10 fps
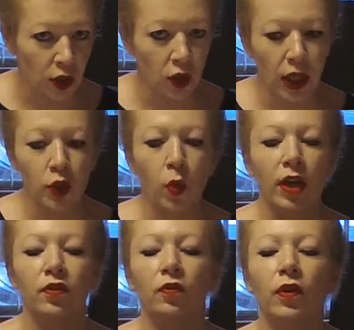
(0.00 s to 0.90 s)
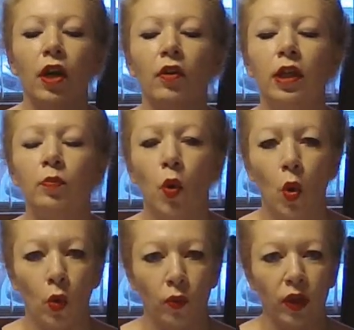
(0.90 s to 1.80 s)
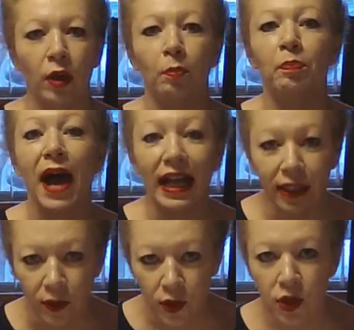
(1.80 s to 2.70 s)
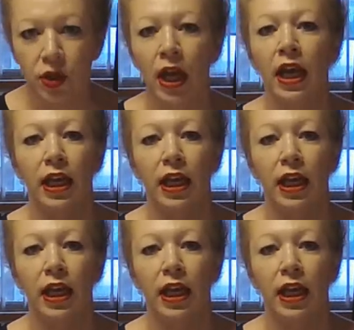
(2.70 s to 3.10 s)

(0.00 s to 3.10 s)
So that's why it's very important that a balance